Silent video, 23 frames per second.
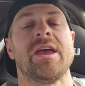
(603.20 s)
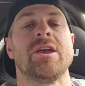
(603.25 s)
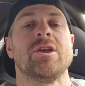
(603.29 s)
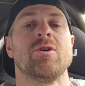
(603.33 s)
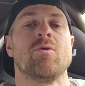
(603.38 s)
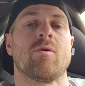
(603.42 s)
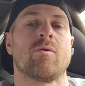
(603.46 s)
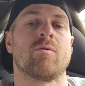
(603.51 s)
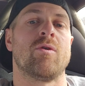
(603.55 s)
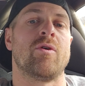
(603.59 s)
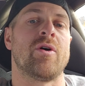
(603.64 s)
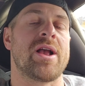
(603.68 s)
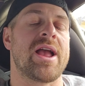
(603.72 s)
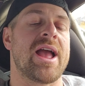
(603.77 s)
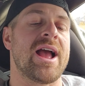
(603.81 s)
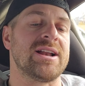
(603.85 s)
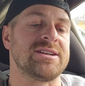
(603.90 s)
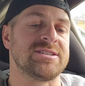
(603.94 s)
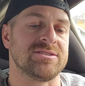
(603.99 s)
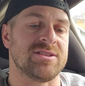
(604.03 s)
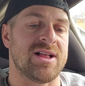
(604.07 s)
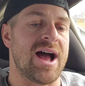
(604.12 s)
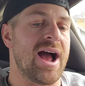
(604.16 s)
your rolling
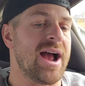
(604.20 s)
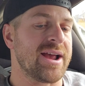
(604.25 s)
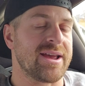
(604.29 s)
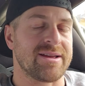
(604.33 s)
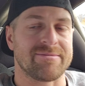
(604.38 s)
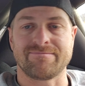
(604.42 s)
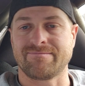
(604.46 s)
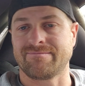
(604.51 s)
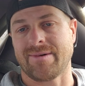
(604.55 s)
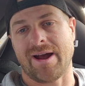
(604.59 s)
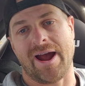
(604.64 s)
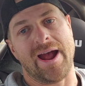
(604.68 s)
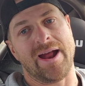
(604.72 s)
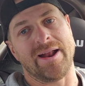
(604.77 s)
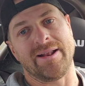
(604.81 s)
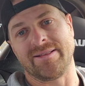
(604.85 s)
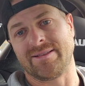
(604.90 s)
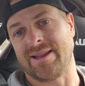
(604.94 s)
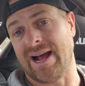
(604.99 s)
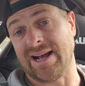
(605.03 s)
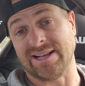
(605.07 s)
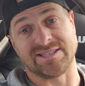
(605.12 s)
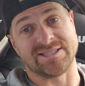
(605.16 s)
anti-lag, and
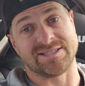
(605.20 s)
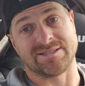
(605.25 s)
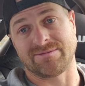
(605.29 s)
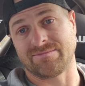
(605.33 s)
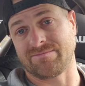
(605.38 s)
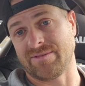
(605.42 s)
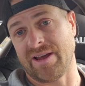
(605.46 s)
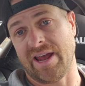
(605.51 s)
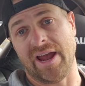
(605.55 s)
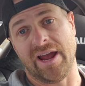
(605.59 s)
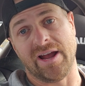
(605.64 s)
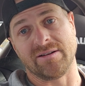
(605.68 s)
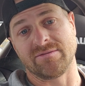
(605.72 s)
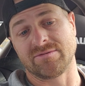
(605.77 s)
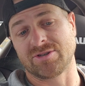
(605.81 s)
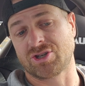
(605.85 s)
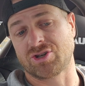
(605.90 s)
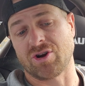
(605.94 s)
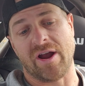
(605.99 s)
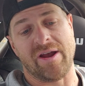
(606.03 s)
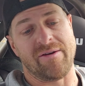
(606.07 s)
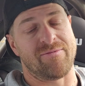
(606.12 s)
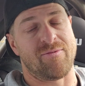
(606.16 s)
that's it.
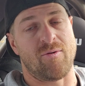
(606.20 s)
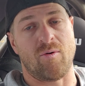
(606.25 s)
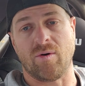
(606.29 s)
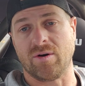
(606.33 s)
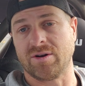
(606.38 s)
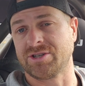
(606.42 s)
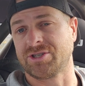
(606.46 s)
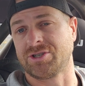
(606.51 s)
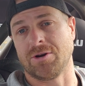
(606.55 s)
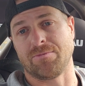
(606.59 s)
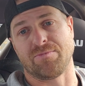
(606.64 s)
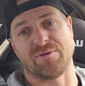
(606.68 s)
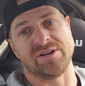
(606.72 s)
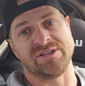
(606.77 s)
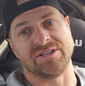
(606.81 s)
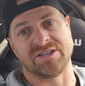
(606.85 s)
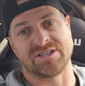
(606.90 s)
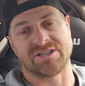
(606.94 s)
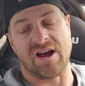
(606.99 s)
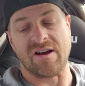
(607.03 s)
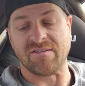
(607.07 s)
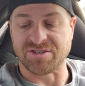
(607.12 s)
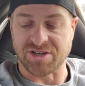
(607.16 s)
Straightforward, super easy
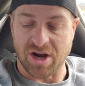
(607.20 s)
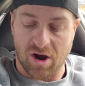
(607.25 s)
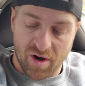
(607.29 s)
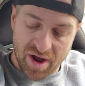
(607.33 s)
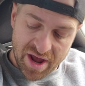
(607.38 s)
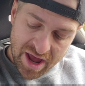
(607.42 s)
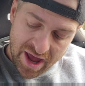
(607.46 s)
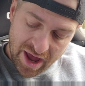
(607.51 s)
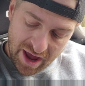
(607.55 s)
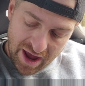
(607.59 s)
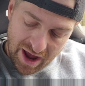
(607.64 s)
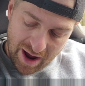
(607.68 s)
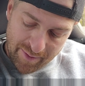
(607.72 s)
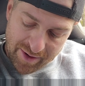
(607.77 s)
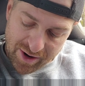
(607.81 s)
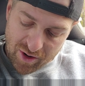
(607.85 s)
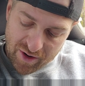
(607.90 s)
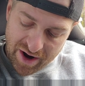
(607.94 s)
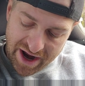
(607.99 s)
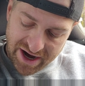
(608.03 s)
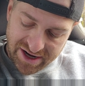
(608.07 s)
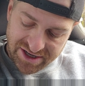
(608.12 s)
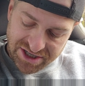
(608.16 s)
stuff. So I'm gonna
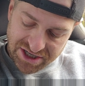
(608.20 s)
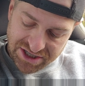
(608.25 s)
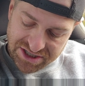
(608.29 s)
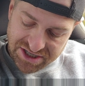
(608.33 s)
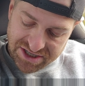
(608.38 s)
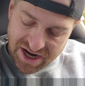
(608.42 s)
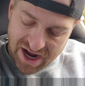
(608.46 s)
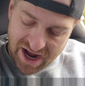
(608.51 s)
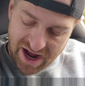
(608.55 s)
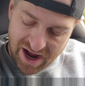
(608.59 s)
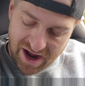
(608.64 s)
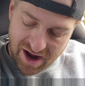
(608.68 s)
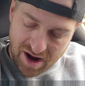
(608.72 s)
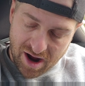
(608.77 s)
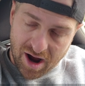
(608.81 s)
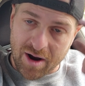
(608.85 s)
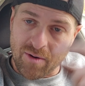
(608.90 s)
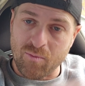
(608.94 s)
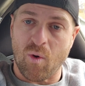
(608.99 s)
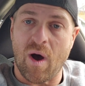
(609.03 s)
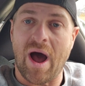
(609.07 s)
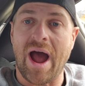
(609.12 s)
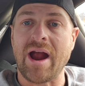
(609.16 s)
go ahead and just
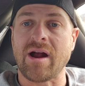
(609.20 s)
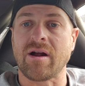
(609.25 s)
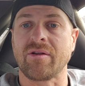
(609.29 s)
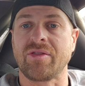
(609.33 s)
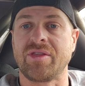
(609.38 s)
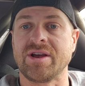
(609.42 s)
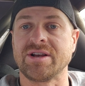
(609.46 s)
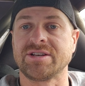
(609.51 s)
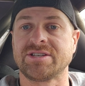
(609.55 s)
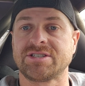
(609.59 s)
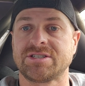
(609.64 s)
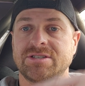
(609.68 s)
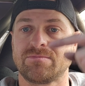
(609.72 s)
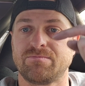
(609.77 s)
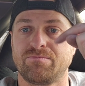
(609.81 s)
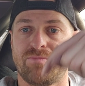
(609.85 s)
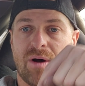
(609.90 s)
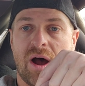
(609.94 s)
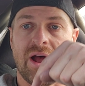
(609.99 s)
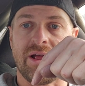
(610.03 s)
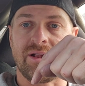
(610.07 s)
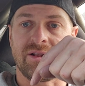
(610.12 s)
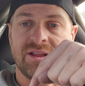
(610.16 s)
unwire this
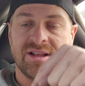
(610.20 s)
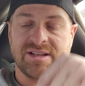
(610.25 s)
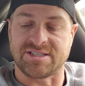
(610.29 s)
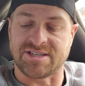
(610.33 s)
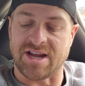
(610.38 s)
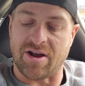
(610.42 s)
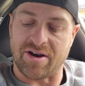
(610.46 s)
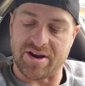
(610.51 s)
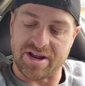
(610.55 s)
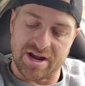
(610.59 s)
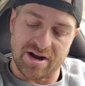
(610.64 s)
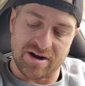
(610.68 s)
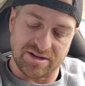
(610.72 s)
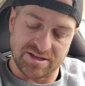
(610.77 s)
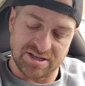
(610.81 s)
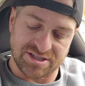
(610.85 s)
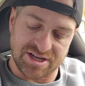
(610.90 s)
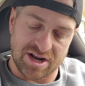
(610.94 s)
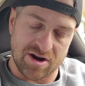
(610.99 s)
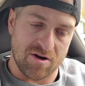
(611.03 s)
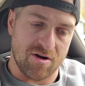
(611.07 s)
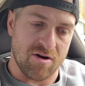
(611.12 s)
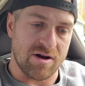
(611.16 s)
button that's down here in the
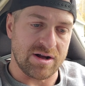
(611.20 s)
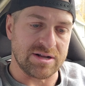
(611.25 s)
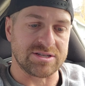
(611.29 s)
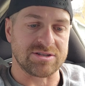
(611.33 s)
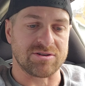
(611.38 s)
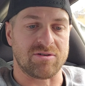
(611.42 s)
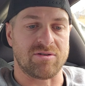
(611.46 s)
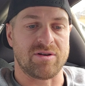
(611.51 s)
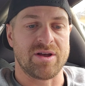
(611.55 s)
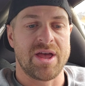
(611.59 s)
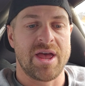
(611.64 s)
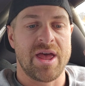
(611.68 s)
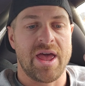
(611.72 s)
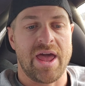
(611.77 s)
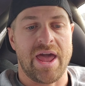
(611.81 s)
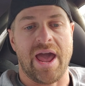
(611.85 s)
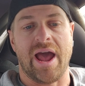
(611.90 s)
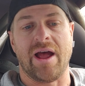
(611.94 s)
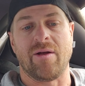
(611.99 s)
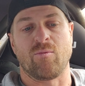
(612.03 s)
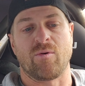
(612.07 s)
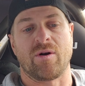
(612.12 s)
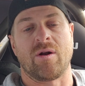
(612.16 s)
center console,
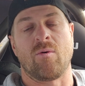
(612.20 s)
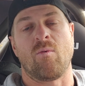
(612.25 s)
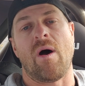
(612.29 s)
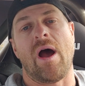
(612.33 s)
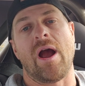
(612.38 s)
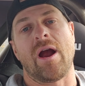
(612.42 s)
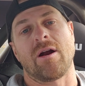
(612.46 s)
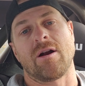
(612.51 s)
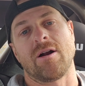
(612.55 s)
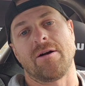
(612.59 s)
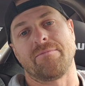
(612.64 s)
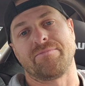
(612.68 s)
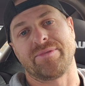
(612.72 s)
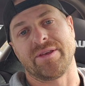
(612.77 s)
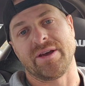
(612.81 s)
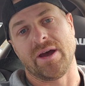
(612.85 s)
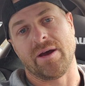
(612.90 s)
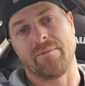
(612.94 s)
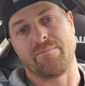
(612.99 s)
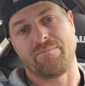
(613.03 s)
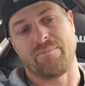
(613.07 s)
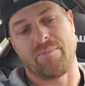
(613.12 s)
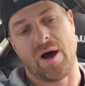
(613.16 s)
and we're gonna wire up
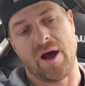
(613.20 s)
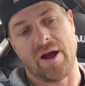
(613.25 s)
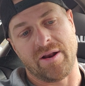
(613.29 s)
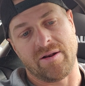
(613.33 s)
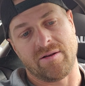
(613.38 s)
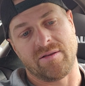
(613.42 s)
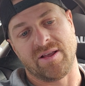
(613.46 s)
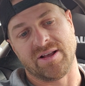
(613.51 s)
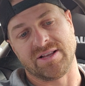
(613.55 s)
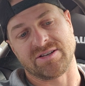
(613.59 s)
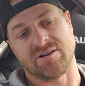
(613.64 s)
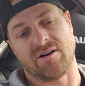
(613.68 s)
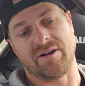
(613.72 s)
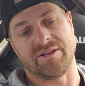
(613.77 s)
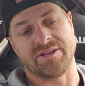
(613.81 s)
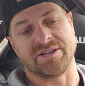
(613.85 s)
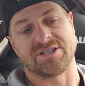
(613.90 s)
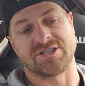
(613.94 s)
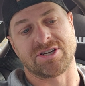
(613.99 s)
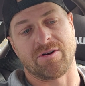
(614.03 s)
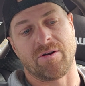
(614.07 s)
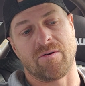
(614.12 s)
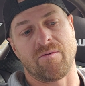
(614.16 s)
the button that's on the
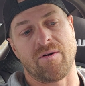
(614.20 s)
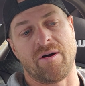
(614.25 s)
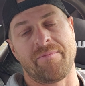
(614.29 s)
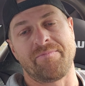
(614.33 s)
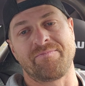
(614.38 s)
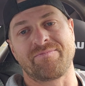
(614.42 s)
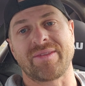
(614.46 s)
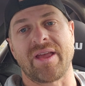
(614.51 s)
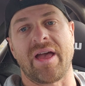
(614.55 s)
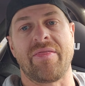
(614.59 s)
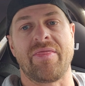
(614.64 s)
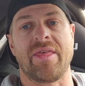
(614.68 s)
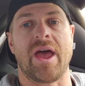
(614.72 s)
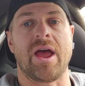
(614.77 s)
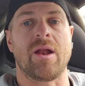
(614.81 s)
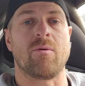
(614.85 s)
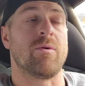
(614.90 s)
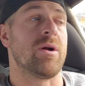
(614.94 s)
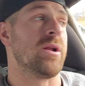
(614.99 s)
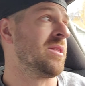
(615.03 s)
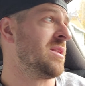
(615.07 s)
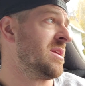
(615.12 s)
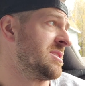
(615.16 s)
steering wheel. And then
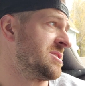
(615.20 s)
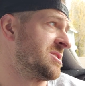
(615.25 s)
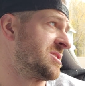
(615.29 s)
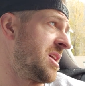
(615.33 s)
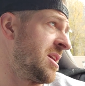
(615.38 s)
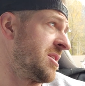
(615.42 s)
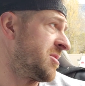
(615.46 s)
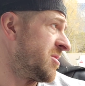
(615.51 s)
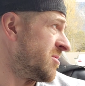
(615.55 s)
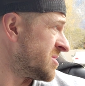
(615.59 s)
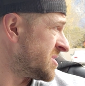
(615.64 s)
when the sun goes